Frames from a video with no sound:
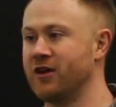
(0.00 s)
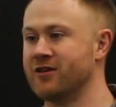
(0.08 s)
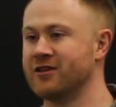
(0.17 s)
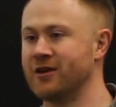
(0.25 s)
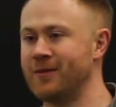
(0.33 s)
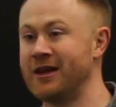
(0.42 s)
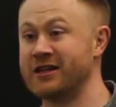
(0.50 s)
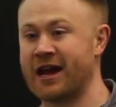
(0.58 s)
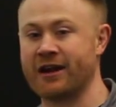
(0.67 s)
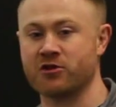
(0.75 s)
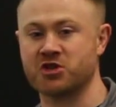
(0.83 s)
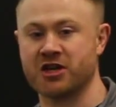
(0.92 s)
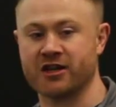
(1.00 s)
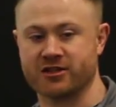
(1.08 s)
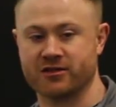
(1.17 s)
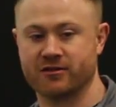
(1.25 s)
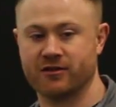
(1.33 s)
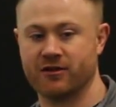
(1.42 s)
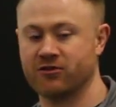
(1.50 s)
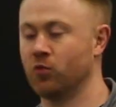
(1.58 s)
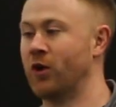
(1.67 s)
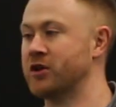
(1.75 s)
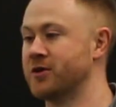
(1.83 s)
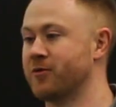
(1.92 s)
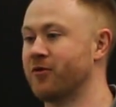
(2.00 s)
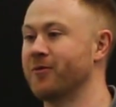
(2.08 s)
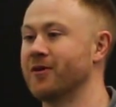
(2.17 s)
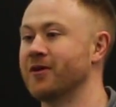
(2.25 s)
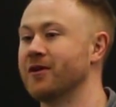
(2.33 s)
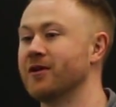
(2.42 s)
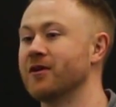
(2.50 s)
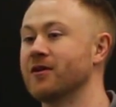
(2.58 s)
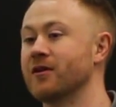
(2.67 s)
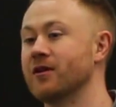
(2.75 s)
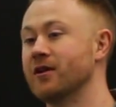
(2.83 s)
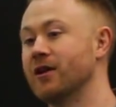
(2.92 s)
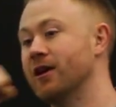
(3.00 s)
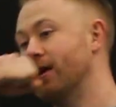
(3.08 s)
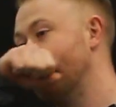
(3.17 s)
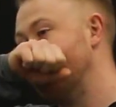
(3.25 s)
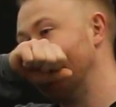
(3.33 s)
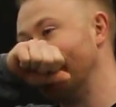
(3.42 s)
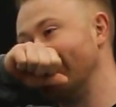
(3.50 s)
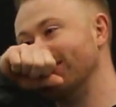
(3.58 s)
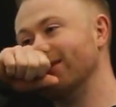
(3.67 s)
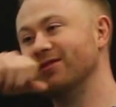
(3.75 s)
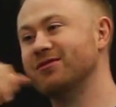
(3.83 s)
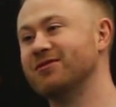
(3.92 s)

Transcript: It's an immediate energy hit in some way, shape, or form.